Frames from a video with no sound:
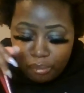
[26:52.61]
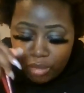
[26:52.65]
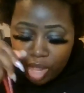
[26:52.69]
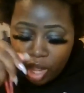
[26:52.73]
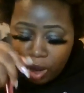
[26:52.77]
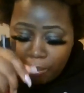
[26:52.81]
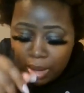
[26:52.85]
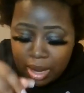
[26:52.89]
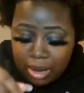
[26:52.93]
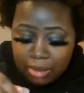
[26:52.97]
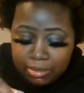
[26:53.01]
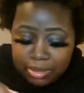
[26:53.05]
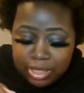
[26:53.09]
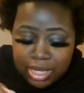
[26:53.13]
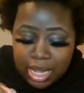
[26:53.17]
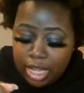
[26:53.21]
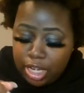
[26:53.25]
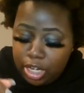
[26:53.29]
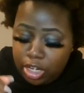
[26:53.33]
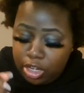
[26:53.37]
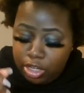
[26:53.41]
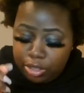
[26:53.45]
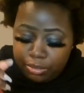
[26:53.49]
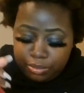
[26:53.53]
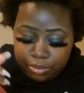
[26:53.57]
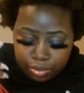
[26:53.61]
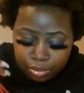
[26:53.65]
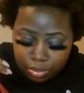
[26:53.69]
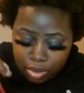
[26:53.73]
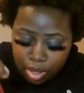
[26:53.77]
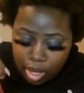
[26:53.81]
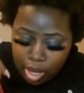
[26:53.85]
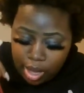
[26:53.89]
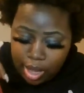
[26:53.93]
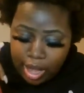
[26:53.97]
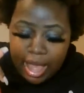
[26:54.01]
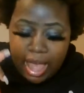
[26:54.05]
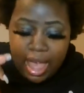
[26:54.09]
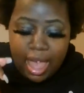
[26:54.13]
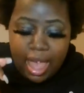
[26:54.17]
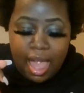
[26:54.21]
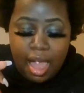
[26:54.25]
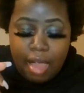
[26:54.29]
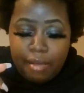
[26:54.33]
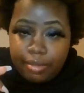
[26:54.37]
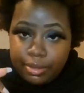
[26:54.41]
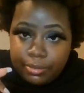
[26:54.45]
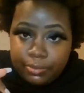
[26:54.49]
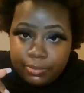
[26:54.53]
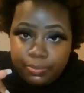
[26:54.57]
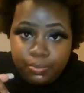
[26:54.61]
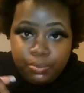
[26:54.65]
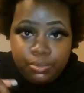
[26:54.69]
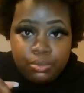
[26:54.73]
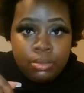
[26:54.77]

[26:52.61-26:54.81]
Mom's like, no, can't have it.